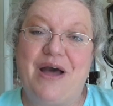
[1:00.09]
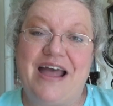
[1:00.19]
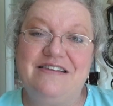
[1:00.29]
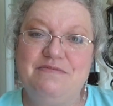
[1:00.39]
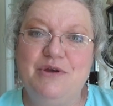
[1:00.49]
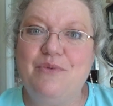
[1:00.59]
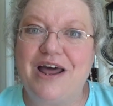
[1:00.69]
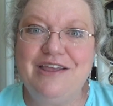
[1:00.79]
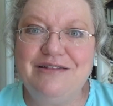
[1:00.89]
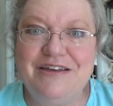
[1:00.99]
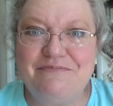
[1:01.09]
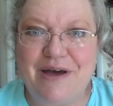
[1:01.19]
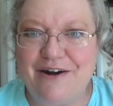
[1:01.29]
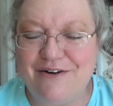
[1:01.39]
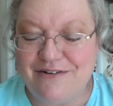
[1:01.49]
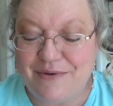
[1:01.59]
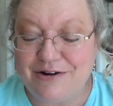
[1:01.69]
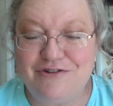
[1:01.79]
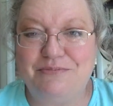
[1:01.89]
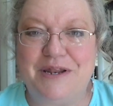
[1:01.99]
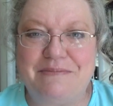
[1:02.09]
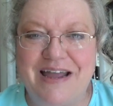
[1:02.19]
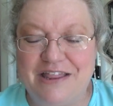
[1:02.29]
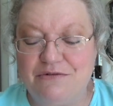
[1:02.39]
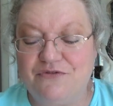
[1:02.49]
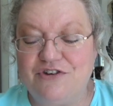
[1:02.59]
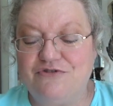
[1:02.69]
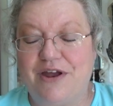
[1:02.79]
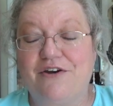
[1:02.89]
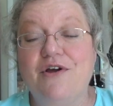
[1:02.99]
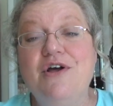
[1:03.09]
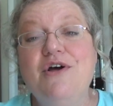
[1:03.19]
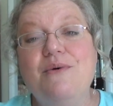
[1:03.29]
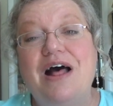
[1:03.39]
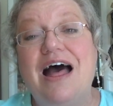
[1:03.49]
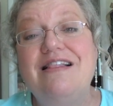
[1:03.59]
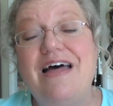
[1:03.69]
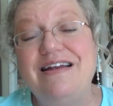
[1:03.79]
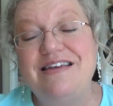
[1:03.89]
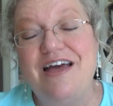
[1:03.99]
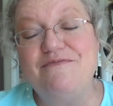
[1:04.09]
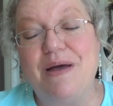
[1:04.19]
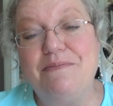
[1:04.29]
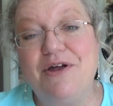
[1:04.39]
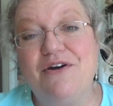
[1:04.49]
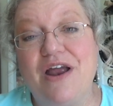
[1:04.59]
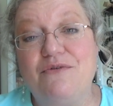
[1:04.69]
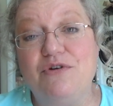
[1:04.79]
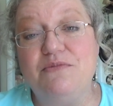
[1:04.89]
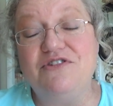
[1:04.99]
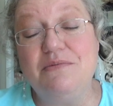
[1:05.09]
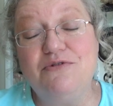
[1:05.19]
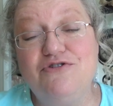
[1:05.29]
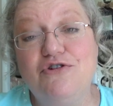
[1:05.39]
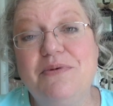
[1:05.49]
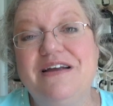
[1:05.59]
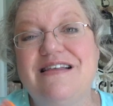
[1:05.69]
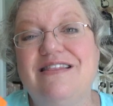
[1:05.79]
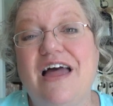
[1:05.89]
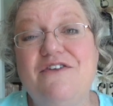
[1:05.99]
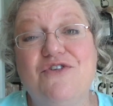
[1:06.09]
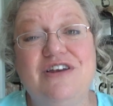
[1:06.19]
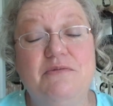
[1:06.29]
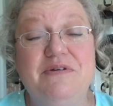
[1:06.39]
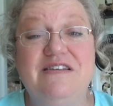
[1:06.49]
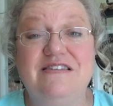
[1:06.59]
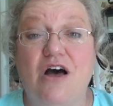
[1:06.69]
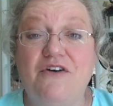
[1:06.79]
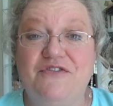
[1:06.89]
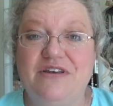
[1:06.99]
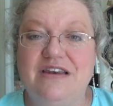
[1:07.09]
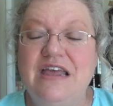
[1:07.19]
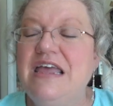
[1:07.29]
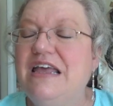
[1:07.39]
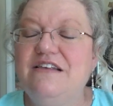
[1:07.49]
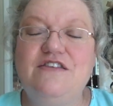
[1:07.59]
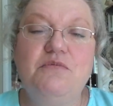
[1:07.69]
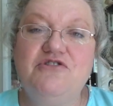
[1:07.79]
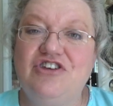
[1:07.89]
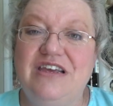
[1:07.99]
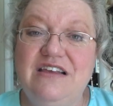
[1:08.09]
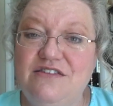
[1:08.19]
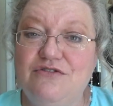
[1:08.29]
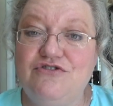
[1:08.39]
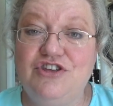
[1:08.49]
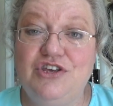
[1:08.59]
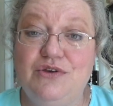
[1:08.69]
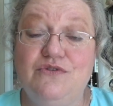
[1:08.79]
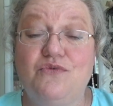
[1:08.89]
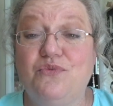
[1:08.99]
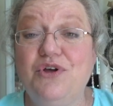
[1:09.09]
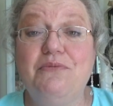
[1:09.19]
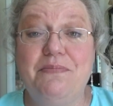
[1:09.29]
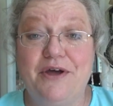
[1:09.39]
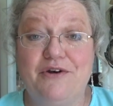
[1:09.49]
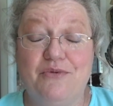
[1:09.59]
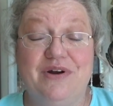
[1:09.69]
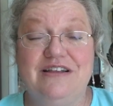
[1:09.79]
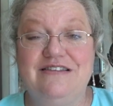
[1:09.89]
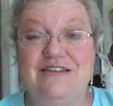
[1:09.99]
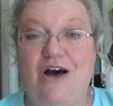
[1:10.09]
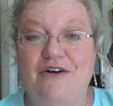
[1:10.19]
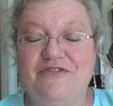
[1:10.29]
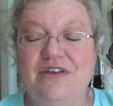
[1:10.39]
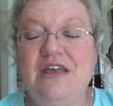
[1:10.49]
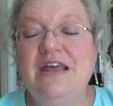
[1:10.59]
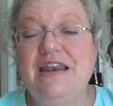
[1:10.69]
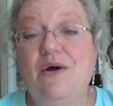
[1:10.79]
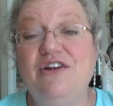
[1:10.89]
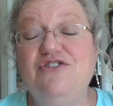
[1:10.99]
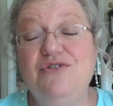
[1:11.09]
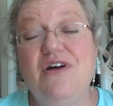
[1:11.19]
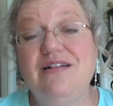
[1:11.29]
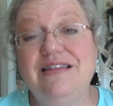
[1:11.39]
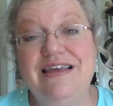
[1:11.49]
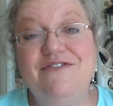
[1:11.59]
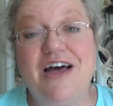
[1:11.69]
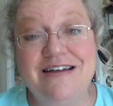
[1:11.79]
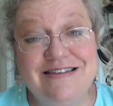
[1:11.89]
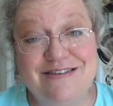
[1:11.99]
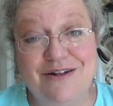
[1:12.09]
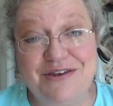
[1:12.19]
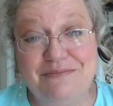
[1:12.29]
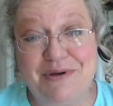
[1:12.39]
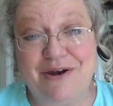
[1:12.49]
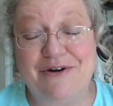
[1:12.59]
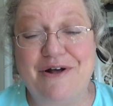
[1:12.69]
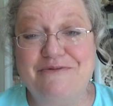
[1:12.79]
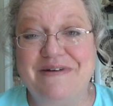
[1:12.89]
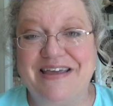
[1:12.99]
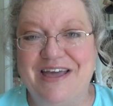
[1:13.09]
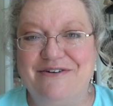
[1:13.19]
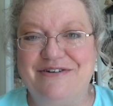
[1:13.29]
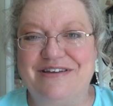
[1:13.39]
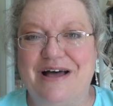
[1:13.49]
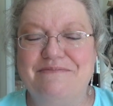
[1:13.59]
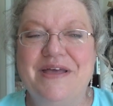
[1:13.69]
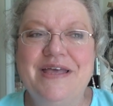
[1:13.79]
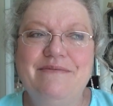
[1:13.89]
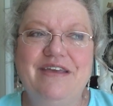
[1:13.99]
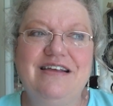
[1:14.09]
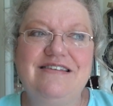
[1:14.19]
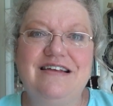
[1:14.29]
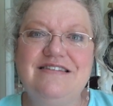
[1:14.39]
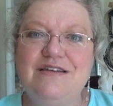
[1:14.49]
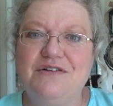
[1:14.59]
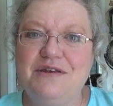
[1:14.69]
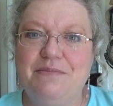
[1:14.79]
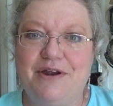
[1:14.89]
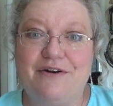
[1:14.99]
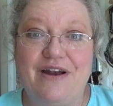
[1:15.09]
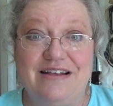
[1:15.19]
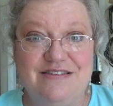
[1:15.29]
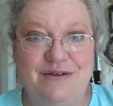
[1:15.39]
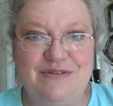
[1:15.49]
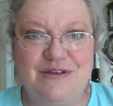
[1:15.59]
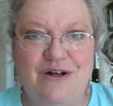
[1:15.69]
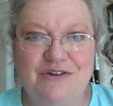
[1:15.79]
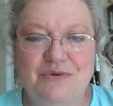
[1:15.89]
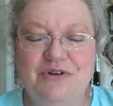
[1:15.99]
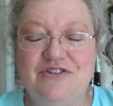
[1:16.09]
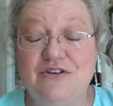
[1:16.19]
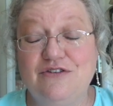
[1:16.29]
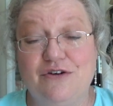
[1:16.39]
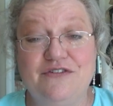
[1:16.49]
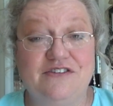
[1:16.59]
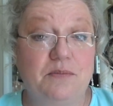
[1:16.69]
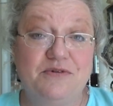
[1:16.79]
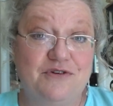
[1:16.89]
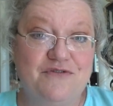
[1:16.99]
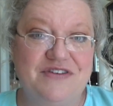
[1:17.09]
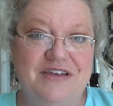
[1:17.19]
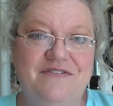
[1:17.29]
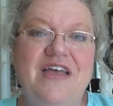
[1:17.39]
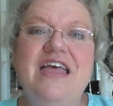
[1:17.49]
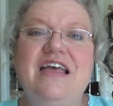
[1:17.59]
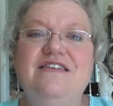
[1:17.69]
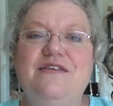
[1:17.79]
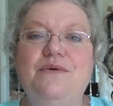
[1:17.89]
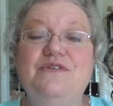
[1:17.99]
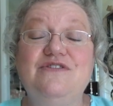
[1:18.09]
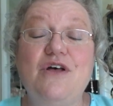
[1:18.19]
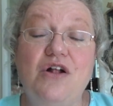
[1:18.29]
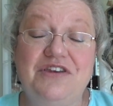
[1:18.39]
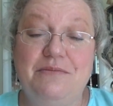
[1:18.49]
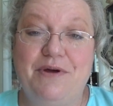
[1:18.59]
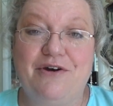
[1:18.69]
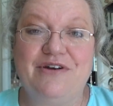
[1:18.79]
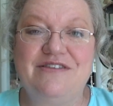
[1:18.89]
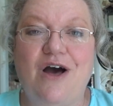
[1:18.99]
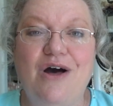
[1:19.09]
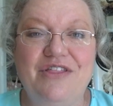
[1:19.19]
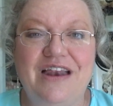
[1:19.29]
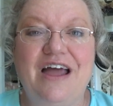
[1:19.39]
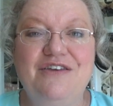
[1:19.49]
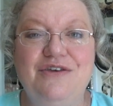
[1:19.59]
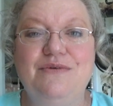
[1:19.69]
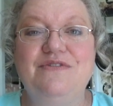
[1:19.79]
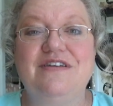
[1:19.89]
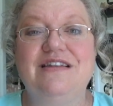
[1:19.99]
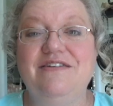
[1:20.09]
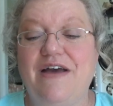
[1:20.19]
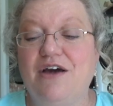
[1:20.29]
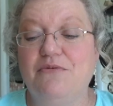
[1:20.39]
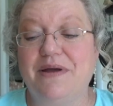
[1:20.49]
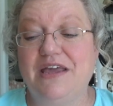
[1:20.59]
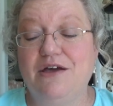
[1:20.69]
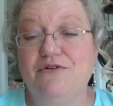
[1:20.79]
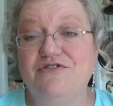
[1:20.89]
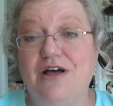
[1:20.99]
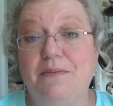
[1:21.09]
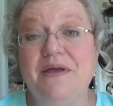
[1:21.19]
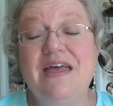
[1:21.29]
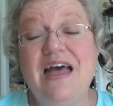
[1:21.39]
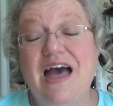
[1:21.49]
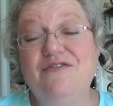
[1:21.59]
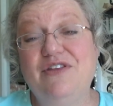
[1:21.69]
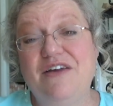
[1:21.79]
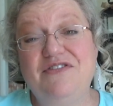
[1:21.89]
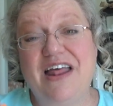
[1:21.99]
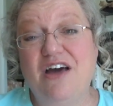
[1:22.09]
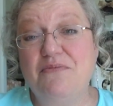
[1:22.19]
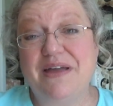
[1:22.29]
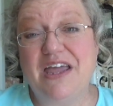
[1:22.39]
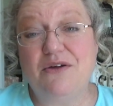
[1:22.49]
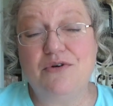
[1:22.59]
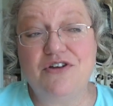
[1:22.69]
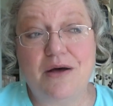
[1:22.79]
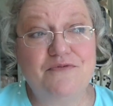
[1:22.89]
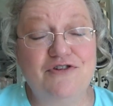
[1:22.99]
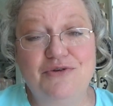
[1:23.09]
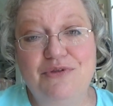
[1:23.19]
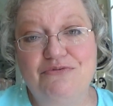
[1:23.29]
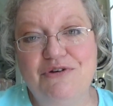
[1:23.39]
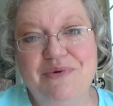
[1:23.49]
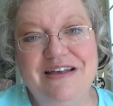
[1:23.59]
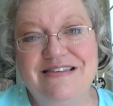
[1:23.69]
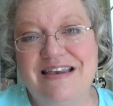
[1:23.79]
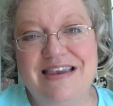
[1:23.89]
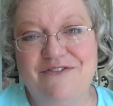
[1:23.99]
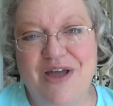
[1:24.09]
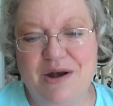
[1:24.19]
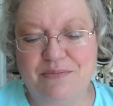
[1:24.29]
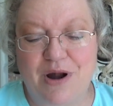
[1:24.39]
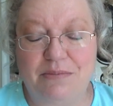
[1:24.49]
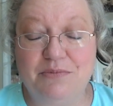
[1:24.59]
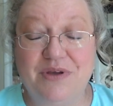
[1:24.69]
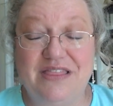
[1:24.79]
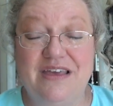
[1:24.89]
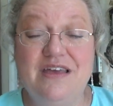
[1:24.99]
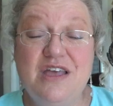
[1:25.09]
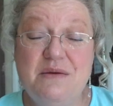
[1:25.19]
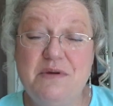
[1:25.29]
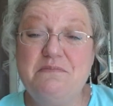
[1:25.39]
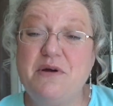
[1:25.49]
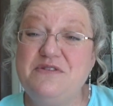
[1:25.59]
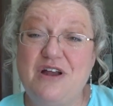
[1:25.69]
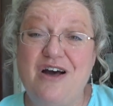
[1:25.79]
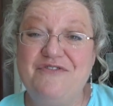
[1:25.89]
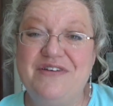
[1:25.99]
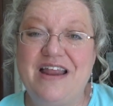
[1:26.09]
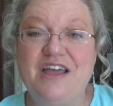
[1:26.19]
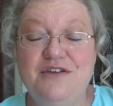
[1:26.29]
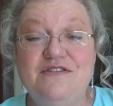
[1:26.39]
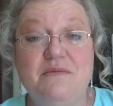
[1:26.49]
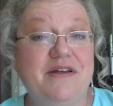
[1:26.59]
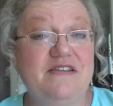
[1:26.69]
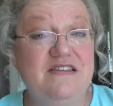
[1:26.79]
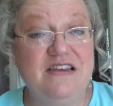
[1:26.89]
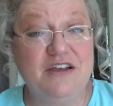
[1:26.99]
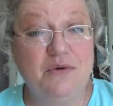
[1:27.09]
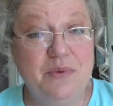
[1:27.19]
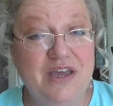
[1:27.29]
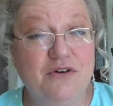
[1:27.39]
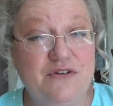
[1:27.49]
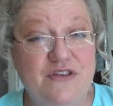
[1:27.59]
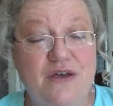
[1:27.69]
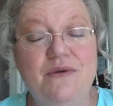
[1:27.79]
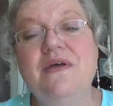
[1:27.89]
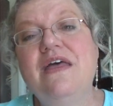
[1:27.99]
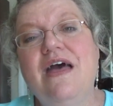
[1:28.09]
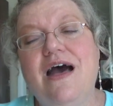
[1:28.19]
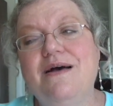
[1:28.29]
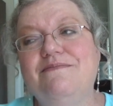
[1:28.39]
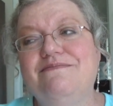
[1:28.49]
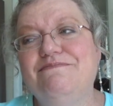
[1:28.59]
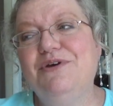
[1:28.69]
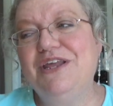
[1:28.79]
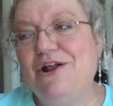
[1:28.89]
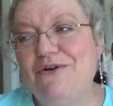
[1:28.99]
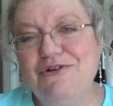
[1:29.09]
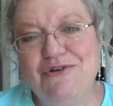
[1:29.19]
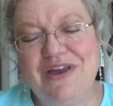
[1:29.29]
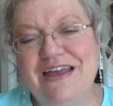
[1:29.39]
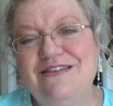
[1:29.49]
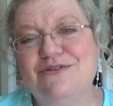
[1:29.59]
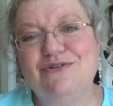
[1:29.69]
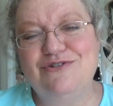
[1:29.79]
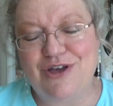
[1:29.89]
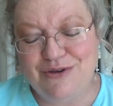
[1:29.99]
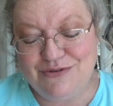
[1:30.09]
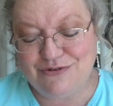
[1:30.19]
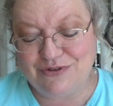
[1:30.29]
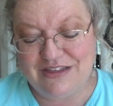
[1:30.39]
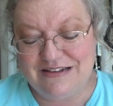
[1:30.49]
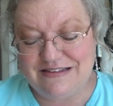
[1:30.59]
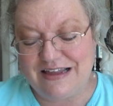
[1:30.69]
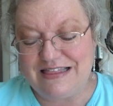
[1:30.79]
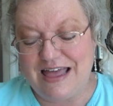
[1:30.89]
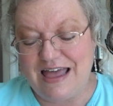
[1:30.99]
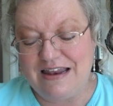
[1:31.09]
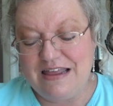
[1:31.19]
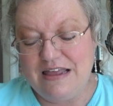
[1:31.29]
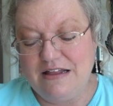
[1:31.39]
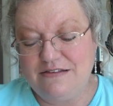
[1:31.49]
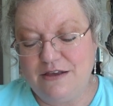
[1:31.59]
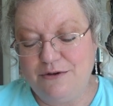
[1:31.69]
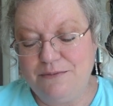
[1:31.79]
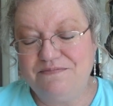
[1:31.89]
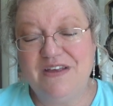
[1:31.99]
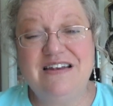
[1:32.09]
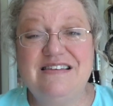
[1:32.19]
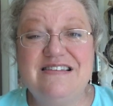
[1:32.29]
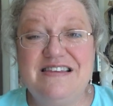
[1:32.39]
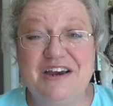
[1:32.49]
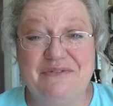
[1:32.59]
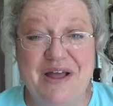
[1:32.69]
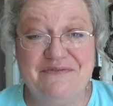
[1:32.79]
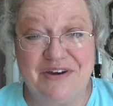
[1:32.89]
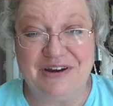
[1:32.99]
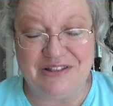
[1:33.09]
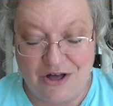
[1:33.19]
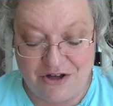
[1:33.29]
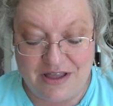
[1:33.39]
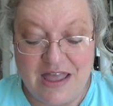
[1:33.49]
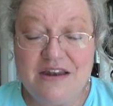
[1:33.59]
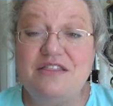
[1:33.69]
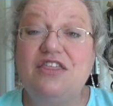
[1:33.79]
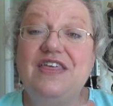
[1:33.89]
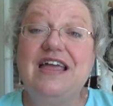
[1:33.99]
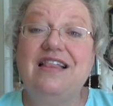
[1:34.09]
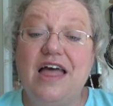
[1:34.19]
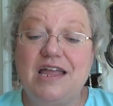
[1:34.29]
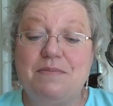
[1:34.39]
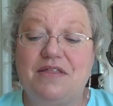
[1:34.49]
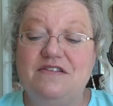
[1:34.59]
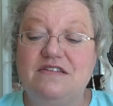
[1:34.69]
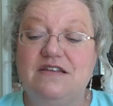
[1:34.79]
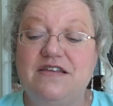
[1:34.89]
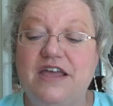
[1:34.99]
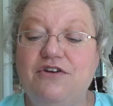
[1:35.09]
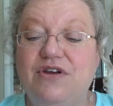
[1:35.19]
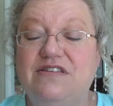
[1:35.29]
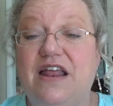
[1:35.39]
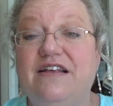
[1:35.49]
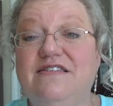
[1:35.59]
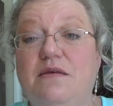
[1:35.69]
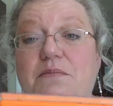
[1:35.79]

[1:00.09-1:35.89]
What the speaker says: ask me, why do you leave butter? Why don't you put it back in the refrigerator? Well, I like to have my butter at room temperature because I like for it to be softened. It's so much easier to use real butter when it's soft. Now, I do not leave unsalted butter on my countertop because unsalted butter has no salt, which serves as a preservative. And so salted butter is all that I use to leave out on my countertop. I've left it out on my countertop for 2 or 3 weeks and never had a problem with it. But most often, I use about a stick a week or so, putting it on grits or toast or things like that. And so it doesn't stick around very long. Now the thing I like about this container is it has some